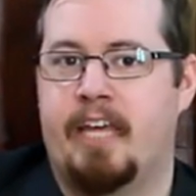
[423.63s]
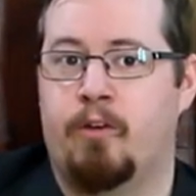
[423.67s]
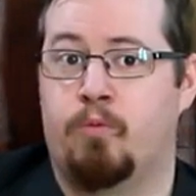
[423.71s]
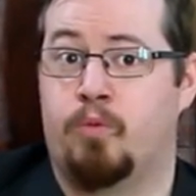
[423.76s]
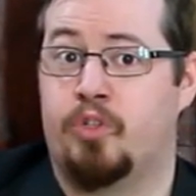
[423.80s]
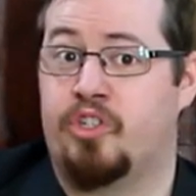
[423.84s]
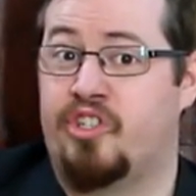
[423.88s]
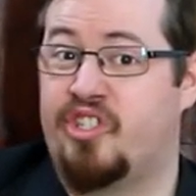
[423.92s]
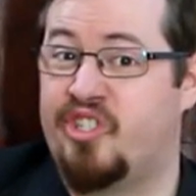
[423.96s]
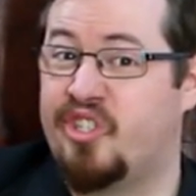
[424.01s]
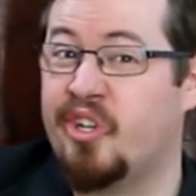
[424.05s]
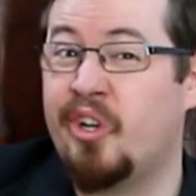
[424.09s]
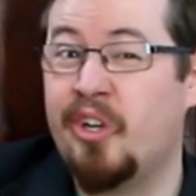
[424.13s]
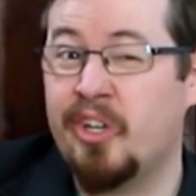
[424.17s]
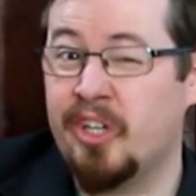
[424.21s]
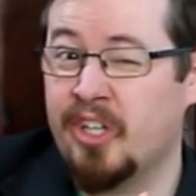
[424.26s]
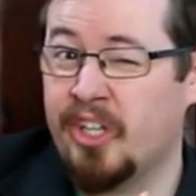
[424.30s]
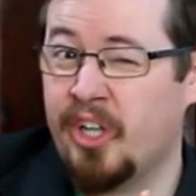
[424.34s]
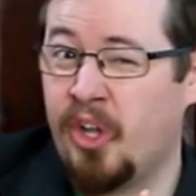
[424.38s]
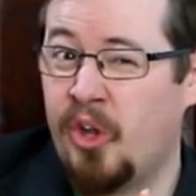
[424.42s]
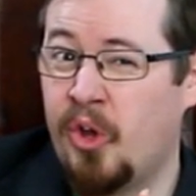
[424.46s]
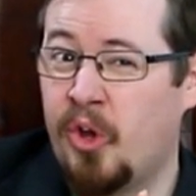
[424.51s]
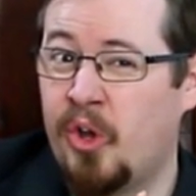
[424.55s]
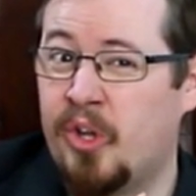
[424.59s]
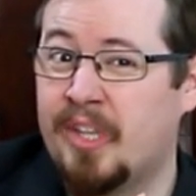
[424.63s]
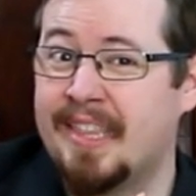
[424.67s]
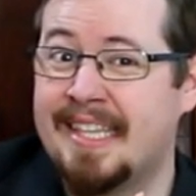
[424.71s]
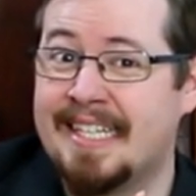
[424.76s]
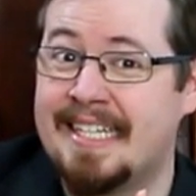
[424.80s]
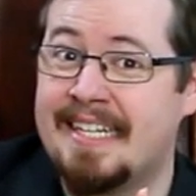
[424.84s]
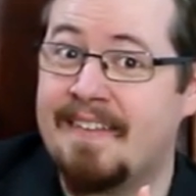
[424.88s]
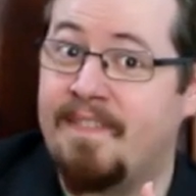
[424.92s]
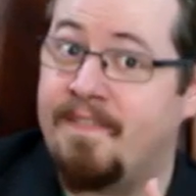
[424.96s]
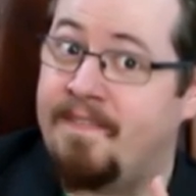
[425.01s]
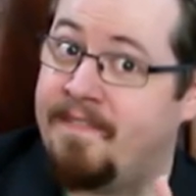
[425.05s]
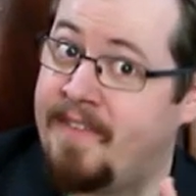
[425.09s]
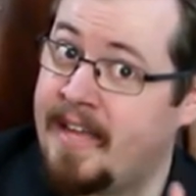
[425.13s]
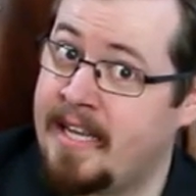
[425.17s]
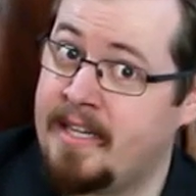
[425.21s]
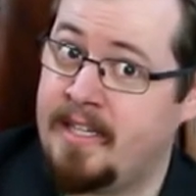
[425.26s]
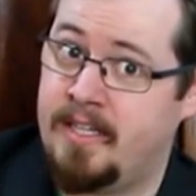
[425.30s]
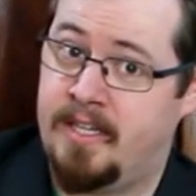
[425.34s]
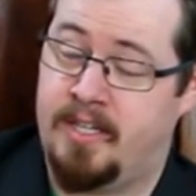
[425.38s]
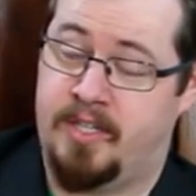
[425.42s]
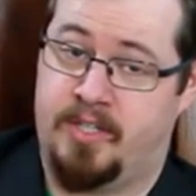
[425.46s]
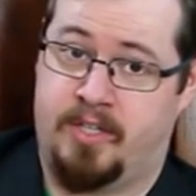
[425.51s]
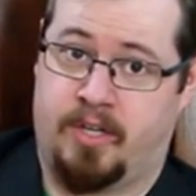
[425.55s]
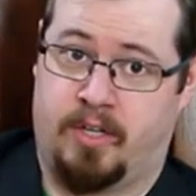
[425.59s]
It would certainly hurt the
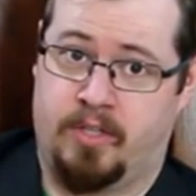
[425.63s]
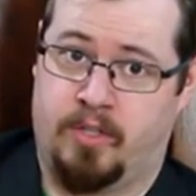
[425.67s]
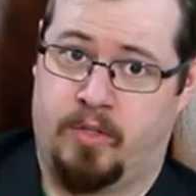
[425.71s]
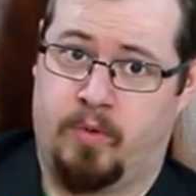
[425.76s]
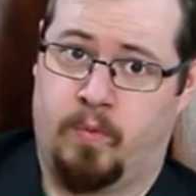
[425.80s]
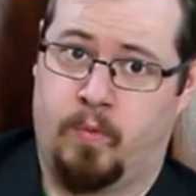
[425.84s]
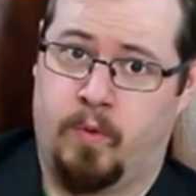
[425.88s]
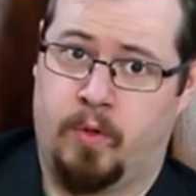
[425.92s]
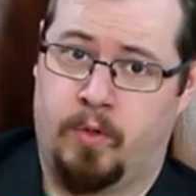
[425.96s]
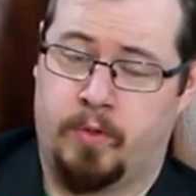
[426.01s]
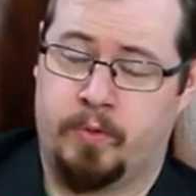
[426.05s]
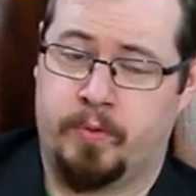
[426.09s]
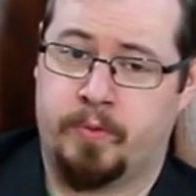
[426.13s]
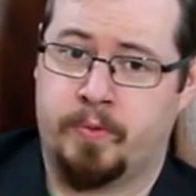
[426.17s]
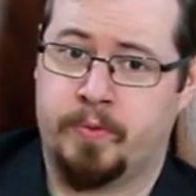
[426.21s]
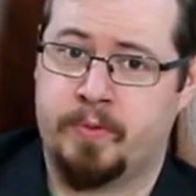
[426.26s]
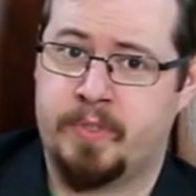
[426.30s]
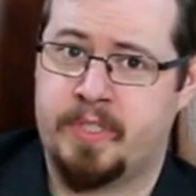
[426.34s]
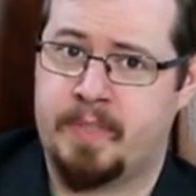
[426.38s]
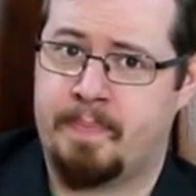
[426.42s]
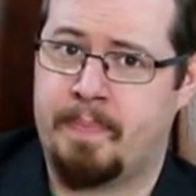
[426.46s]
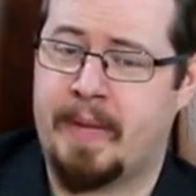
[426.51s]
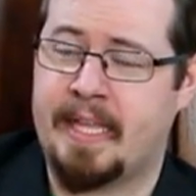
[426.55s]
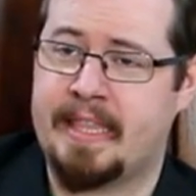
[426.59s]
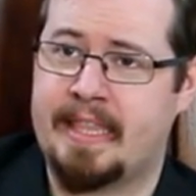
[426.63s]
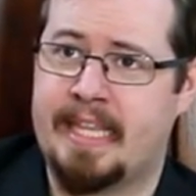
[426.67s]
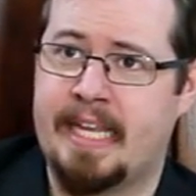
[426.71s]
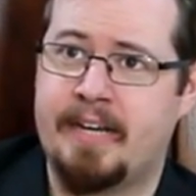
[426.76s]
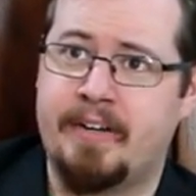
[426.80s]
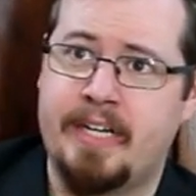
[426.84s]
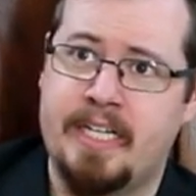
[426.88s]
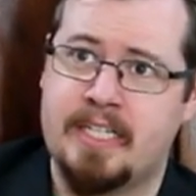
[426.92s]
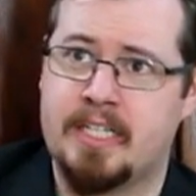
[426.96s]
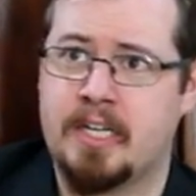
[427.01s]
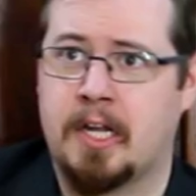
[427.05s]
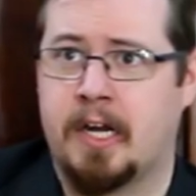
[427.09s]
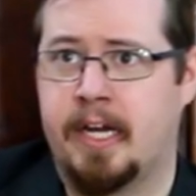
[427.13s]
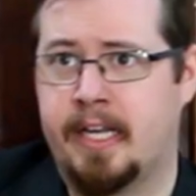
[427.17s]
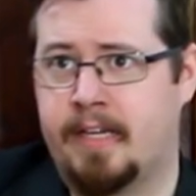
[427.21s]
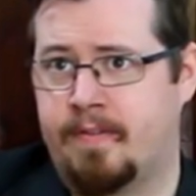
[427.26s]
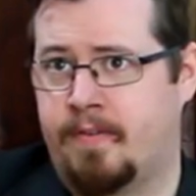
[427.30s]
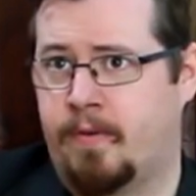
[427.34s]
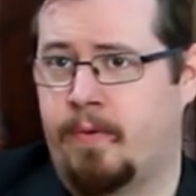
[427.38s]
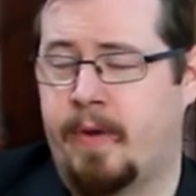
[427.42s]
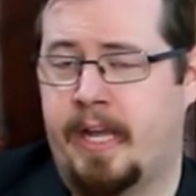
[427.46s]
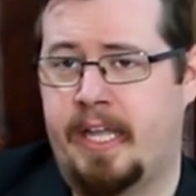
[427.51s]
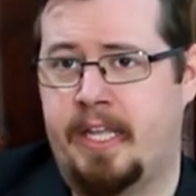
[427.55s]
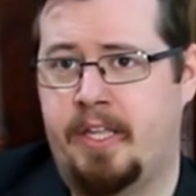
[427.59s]
defenders on the walls, but there is kind
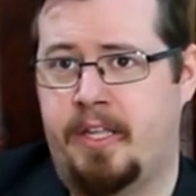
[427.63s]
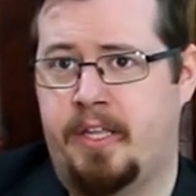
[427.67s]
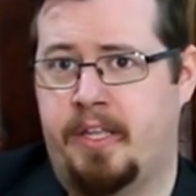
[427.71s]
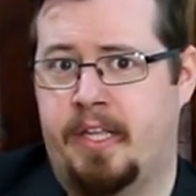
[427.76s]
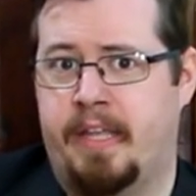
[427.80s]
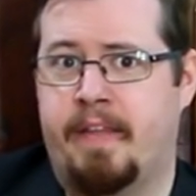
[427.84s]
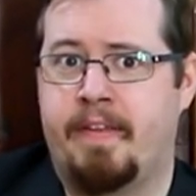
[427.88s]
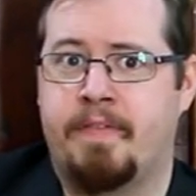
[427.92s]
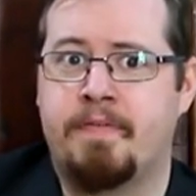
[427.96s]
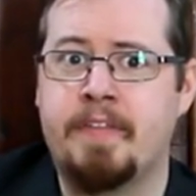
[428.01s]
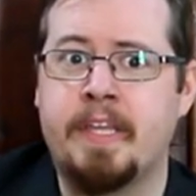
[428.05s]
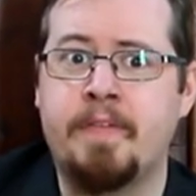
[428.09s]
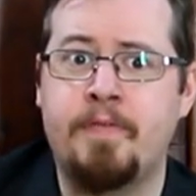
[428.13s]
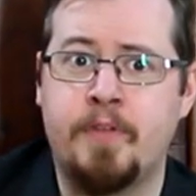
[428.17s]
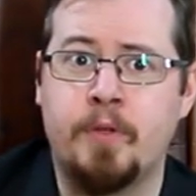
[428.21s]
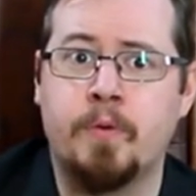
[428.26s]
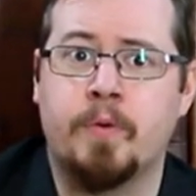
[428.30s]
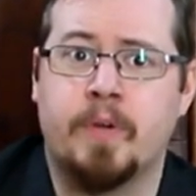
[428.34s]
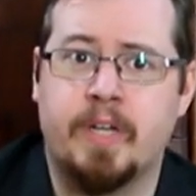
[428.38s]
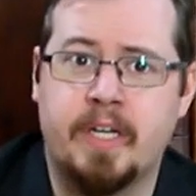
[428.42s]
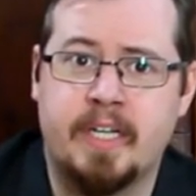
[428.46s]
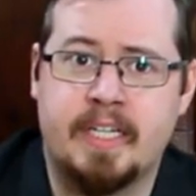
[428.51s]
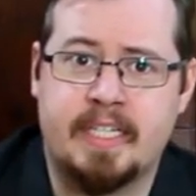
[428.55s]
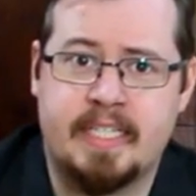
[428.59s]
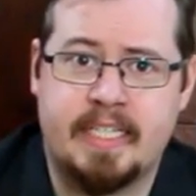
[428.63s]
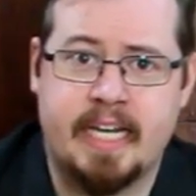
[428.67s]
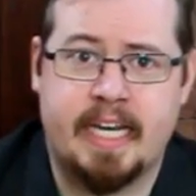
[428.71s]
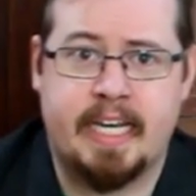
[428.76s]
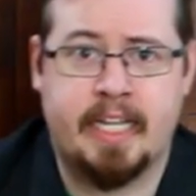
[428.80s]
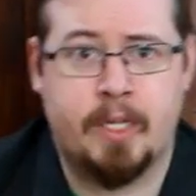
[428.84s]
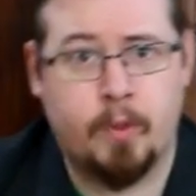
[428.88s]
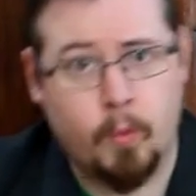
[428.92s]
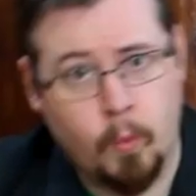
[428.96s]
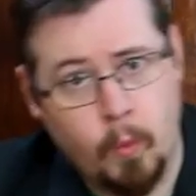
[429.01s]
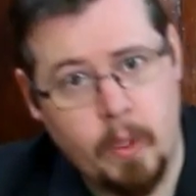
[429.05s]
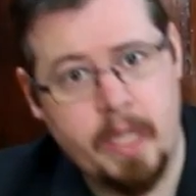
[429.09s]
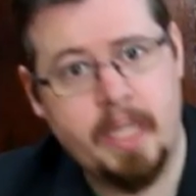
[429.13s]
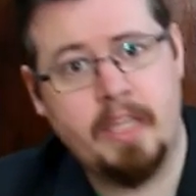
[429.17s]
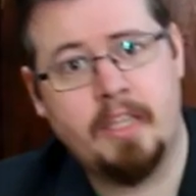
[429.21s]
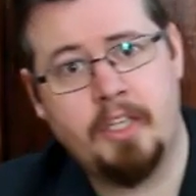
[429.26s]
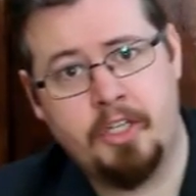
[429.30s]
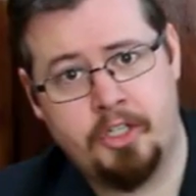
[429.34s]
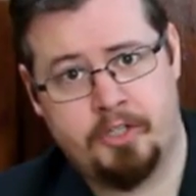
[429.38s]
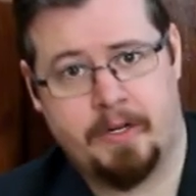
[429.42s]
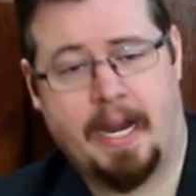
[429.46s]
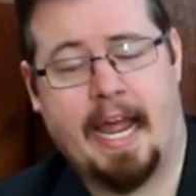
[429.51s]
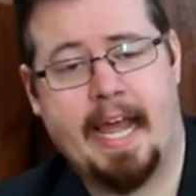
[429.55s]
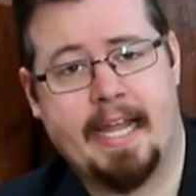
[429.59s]
of a way, if, if you were in a setting
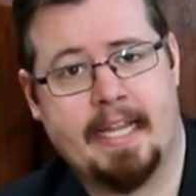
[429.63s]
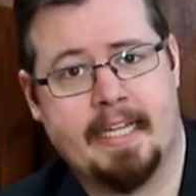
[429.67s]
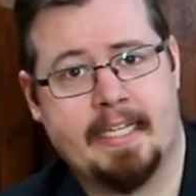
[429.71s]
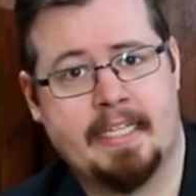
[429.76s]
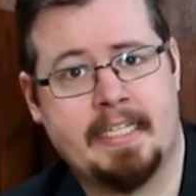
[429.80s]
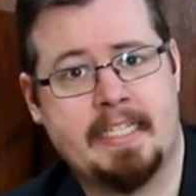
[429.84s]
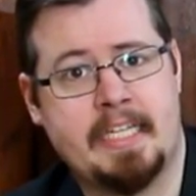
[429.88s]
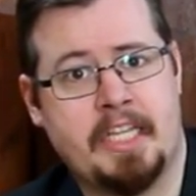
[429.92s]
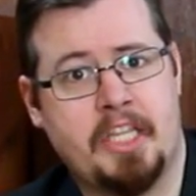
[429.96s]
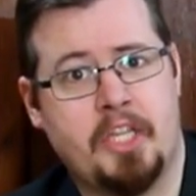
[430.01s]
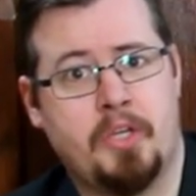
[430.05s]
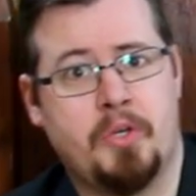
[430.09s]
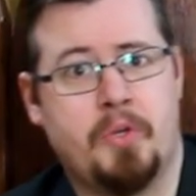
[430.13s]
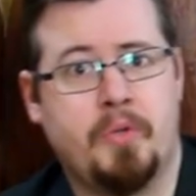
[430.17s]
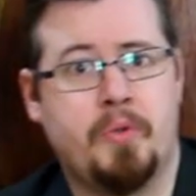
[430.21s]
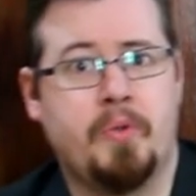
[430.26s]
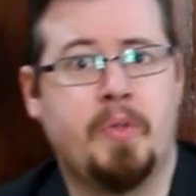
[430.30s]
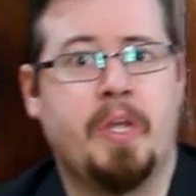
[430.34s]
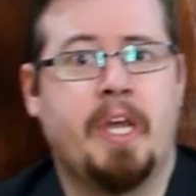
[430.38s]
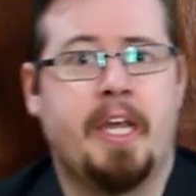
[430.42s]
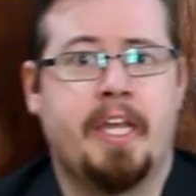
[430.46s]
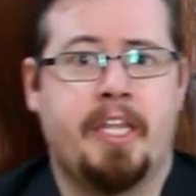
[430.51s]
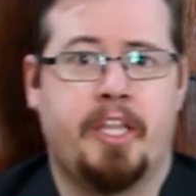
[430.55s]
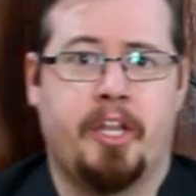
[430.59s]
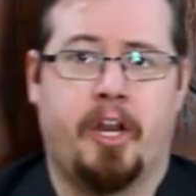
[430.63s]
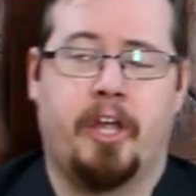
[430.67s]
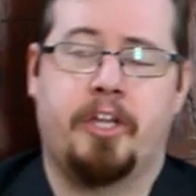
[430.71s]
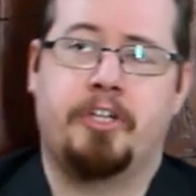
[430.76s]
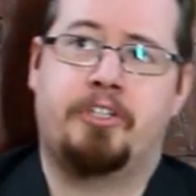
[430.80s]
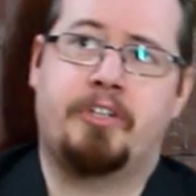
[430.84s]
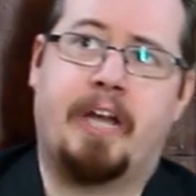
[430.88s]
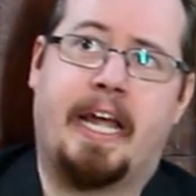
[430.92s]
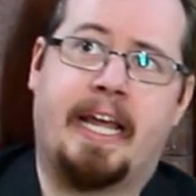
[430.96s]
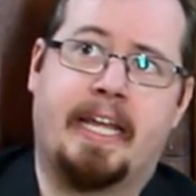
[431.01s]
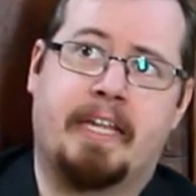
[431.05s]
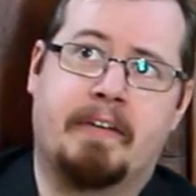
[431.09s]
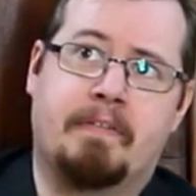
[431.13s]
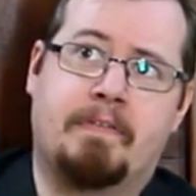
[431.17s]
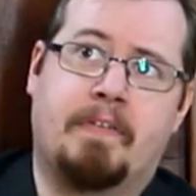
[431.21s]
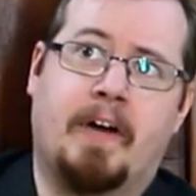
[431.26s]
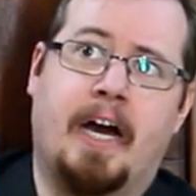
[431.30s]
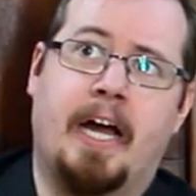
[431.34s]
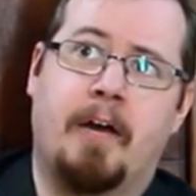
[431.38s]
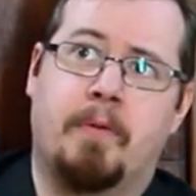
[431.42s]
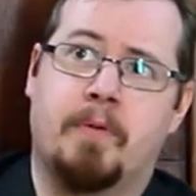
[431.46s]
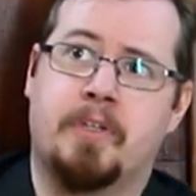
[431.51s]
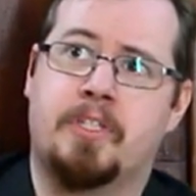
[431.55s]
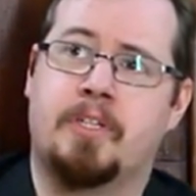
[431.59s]
with dragons and you knew, you know, dragon
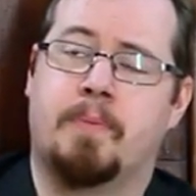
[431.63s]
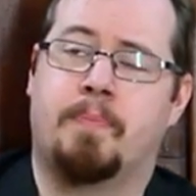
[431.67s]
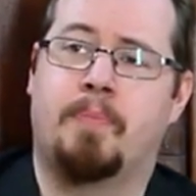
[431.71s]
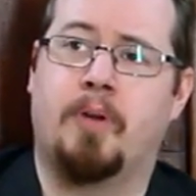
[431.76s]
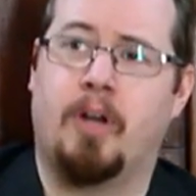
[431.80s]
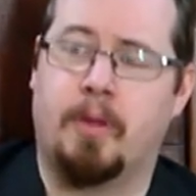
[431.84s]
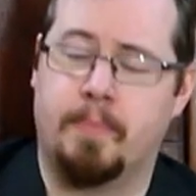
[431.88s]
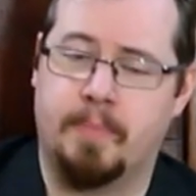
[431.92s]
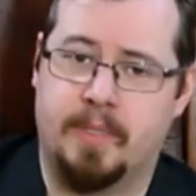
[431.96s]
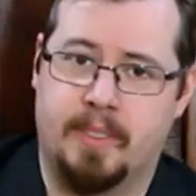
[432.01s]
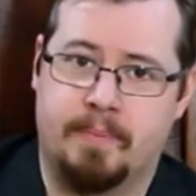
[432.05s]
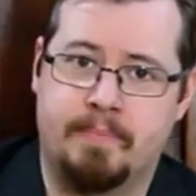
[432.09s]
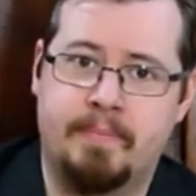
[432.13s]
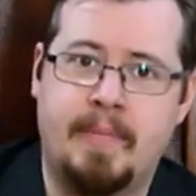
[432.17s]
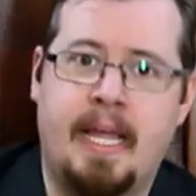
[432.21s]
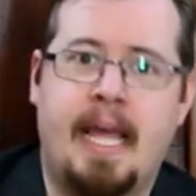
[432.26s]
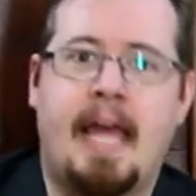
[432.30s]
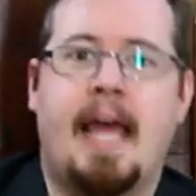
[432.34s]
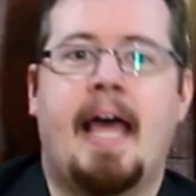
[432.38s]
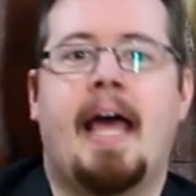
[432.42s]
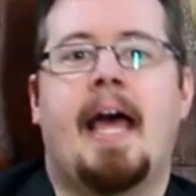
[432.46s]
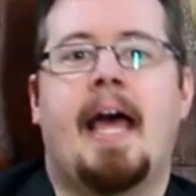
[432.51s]
fire was a problem,